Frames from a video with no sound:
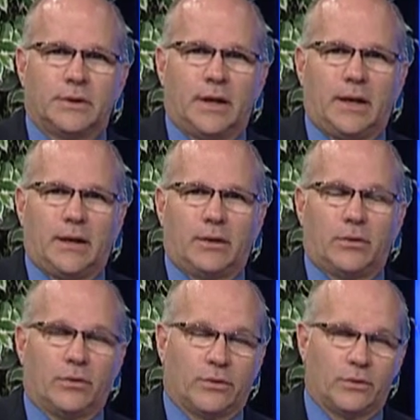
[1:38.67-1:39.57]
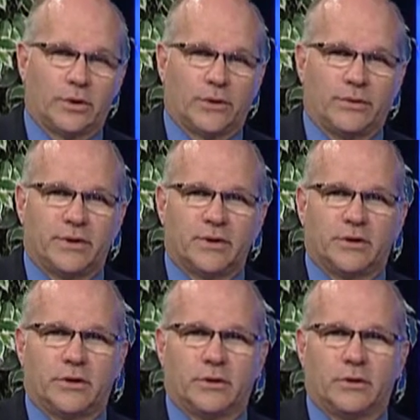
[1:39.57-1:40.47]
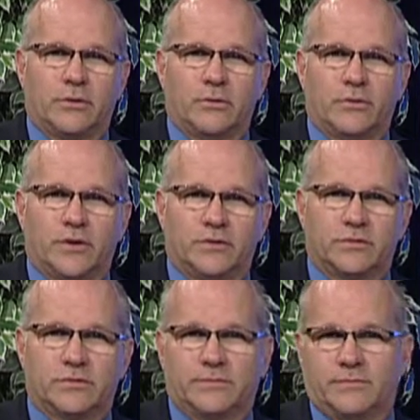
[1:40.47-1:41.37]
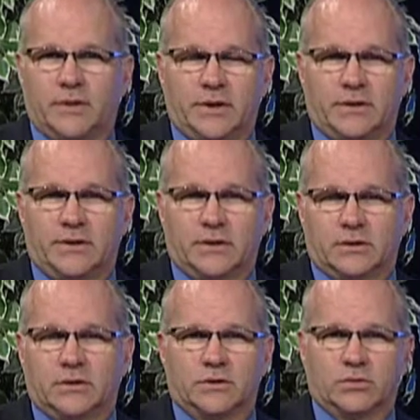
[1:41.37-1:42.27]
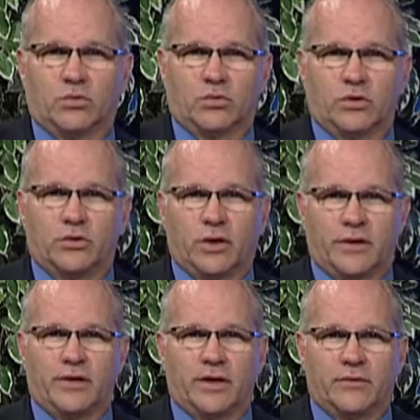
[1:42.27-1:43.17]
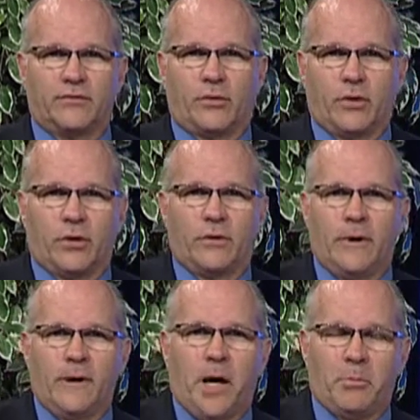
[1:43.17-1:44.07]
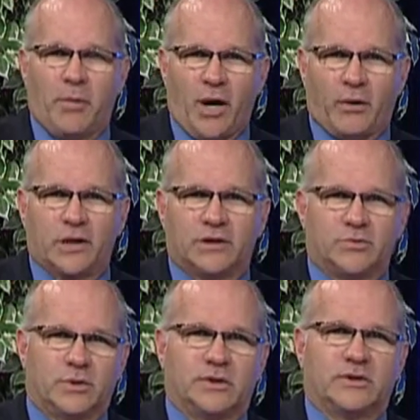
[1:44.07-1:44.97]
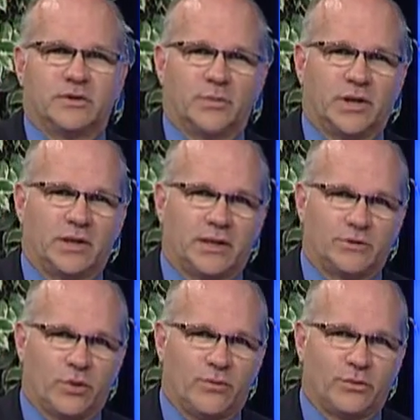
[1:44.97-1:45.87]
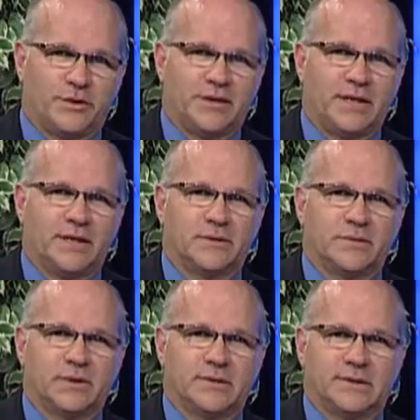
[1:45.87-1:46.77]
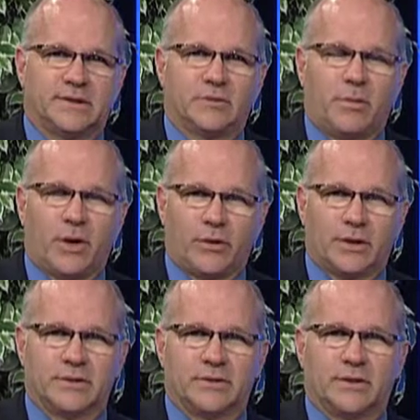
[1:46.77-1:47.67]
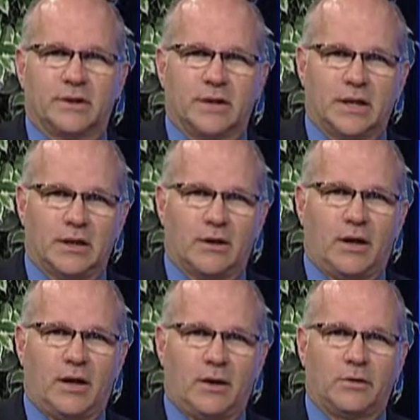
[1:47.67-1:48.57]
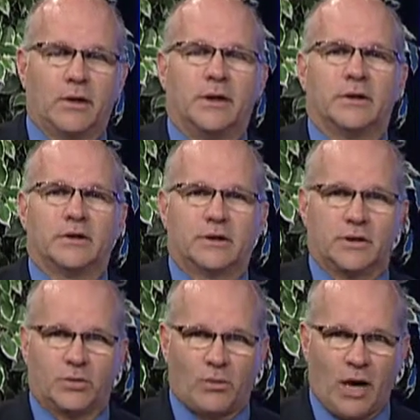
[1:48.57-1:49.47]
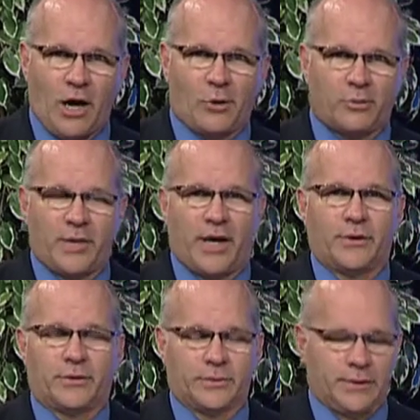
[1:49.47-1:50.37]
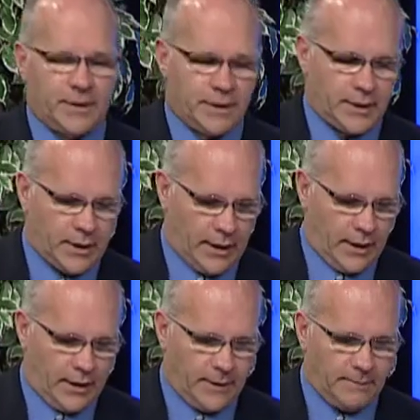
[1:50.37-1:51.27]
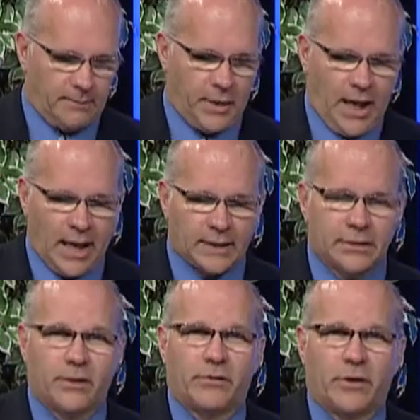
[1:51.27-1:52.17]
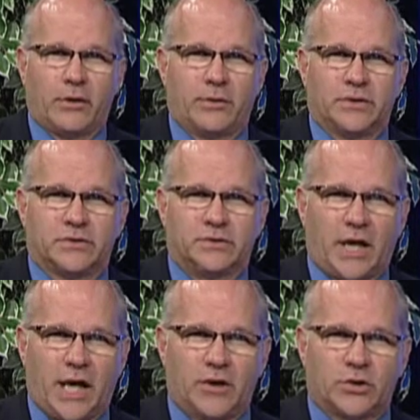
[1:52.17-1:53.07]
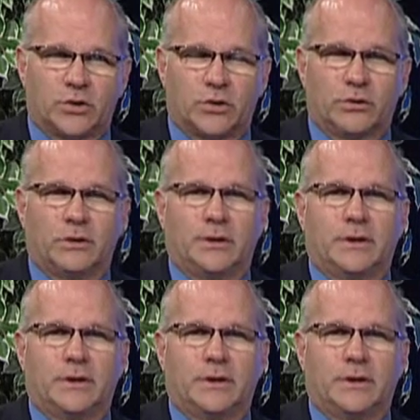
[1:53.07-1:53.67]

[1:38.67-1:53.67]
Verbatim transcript: uh, or earlier this year, was uh, this is a real good thing for Americans with disabilities overseas because these Americans can get along, get around better. Uh, but there is danger